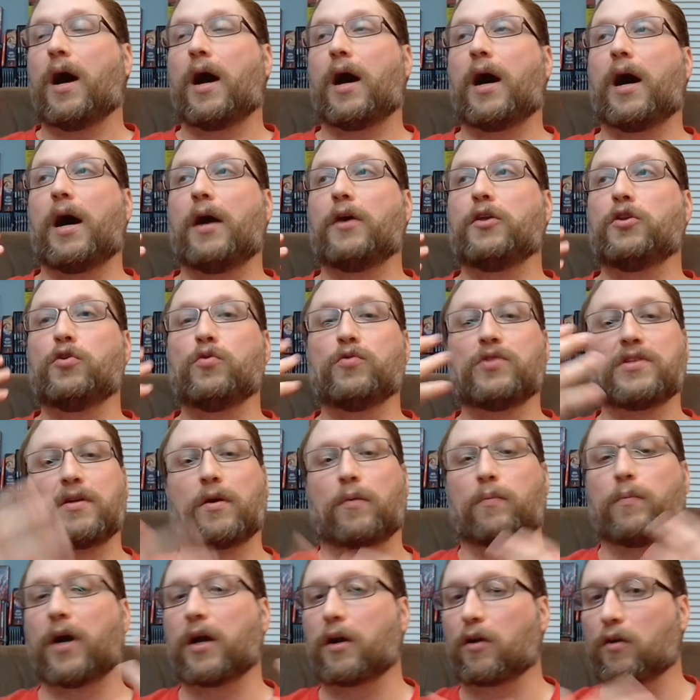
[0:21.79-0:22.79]
uh, use
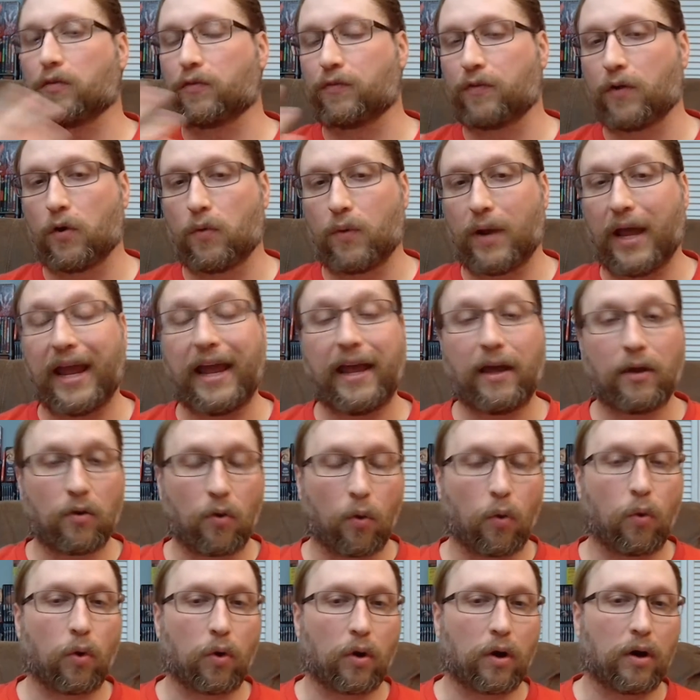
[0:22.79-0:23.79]
their microphone and
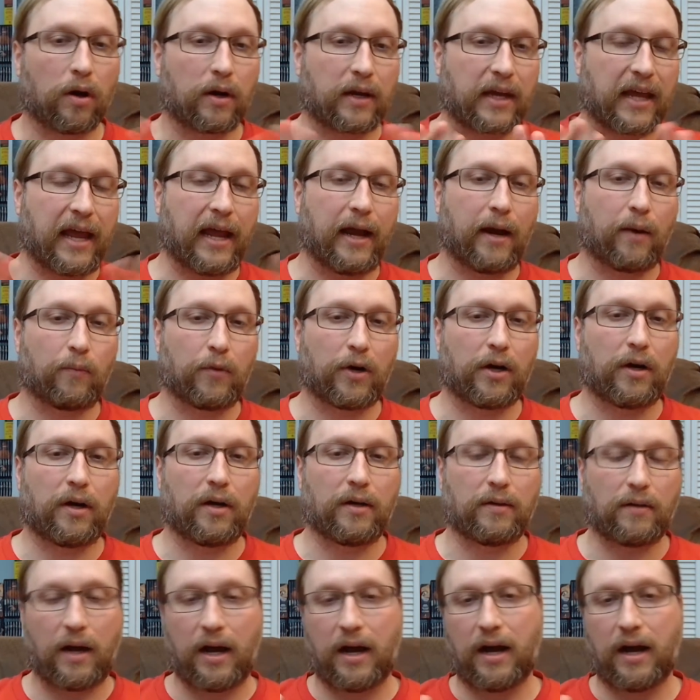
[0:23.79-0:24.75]
or camera,